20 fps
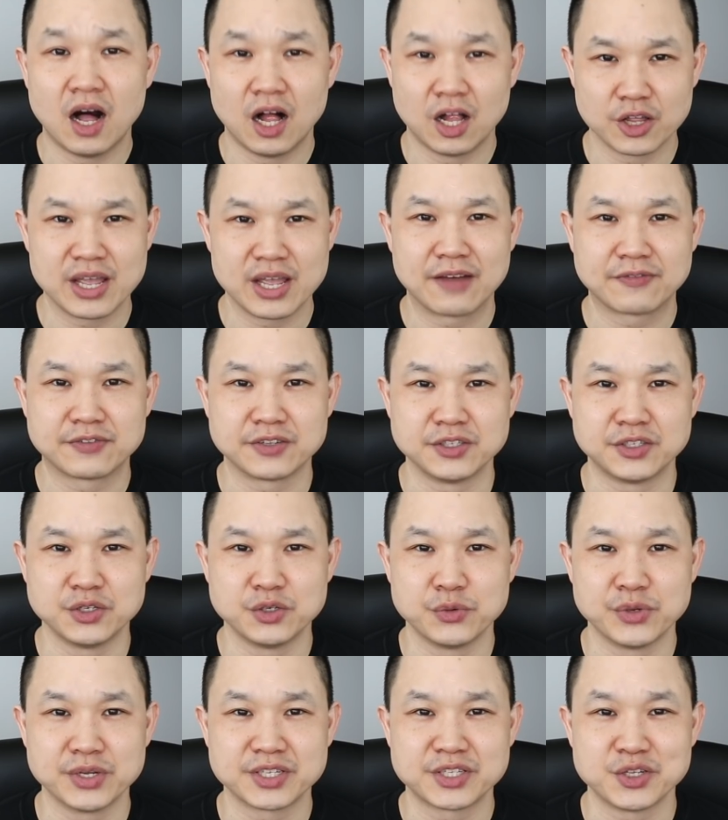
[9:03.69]
All you have to
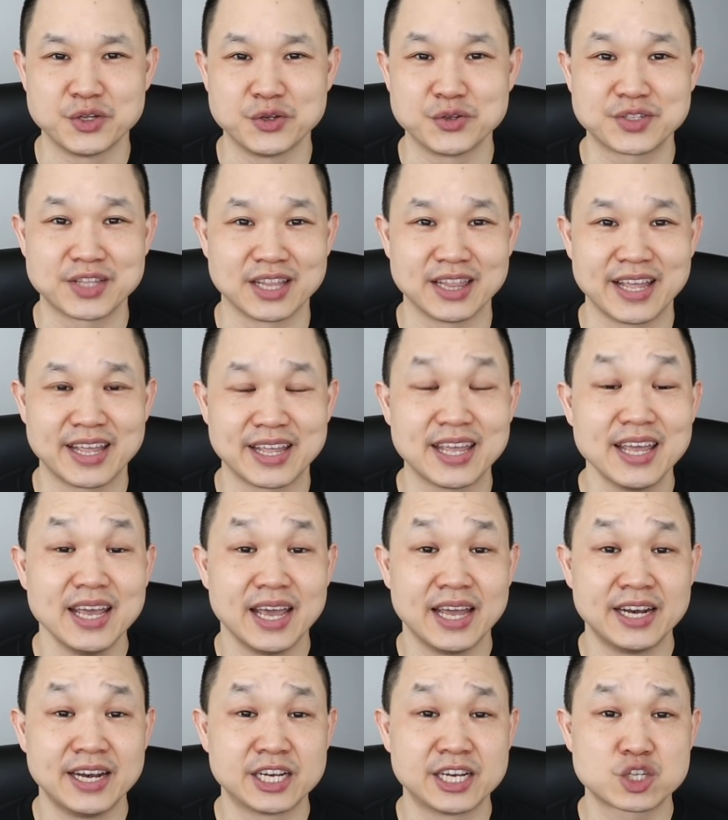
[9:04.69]
do is use the
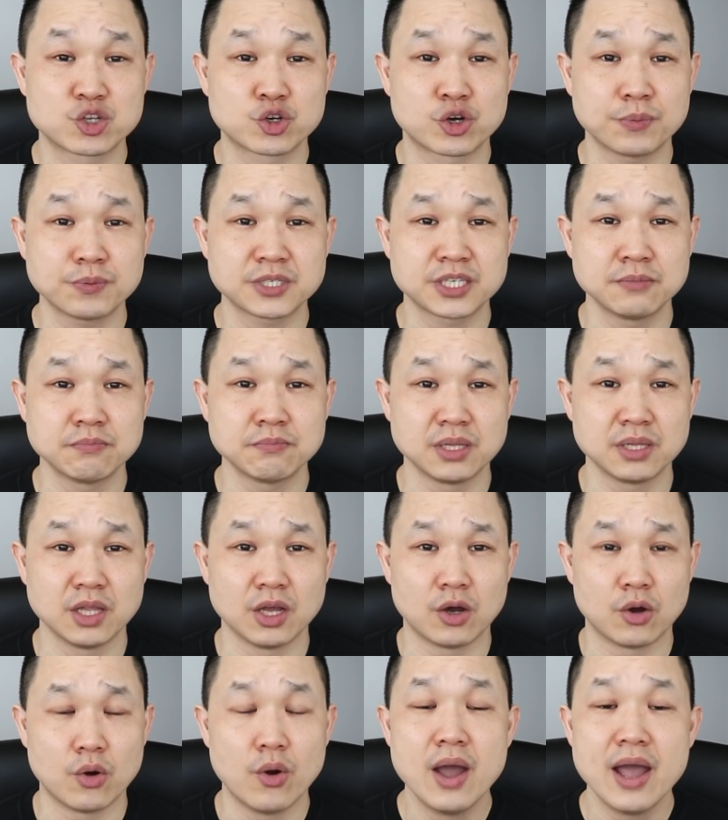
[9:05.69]
link in the description
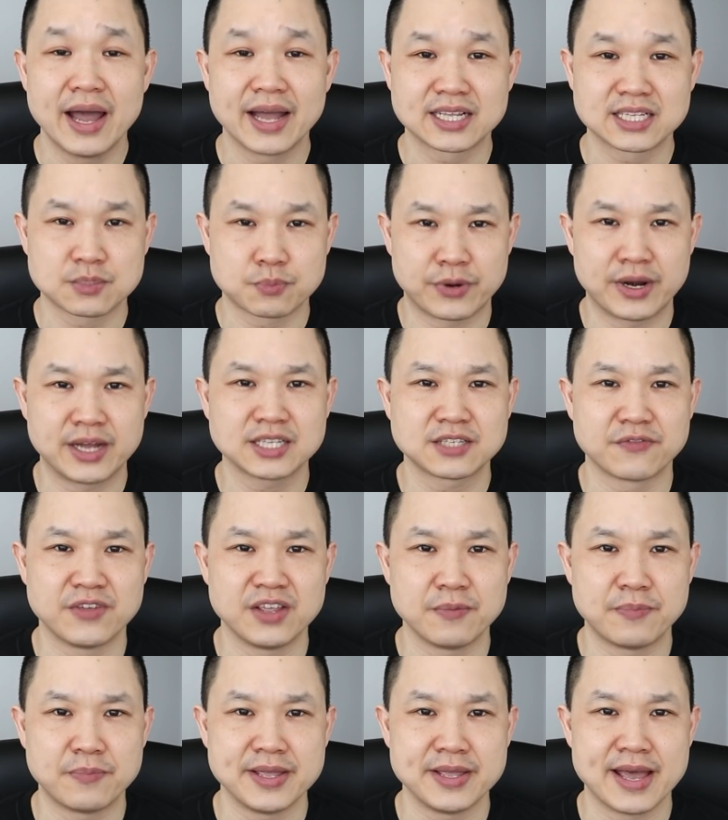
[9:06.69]
below,
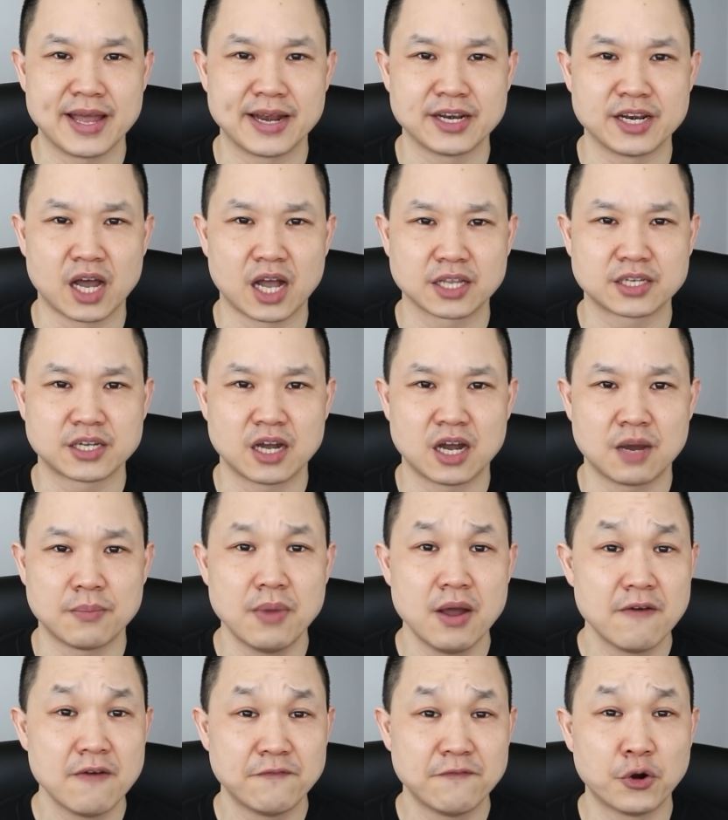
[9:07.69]

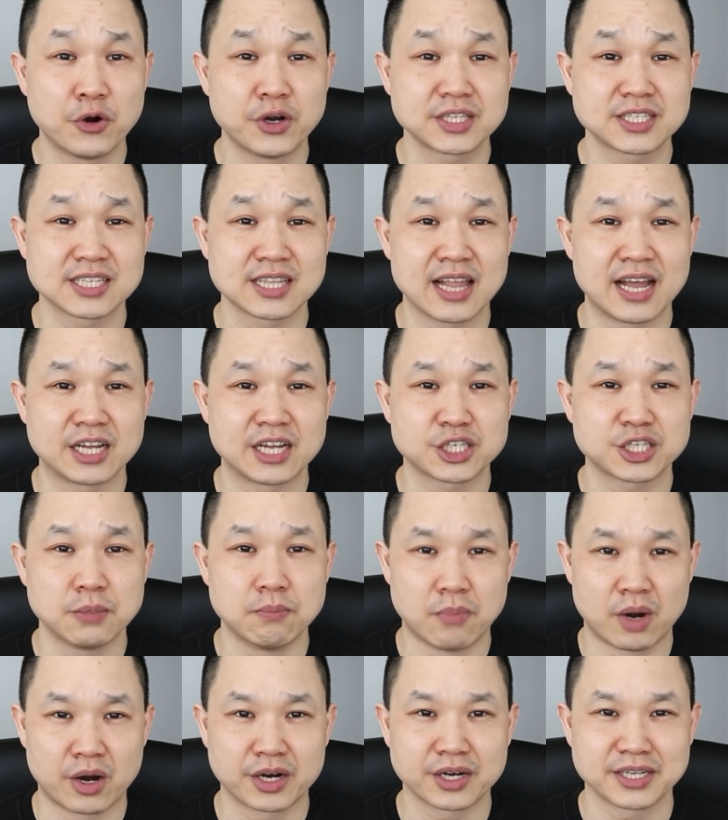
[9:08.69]

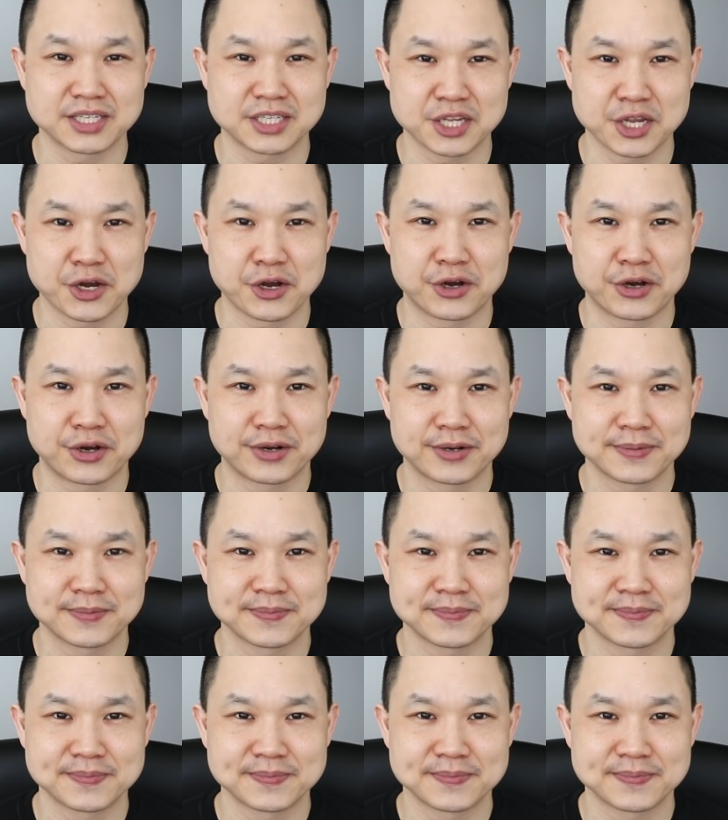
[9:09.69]
expressvpn.com/Marcus here.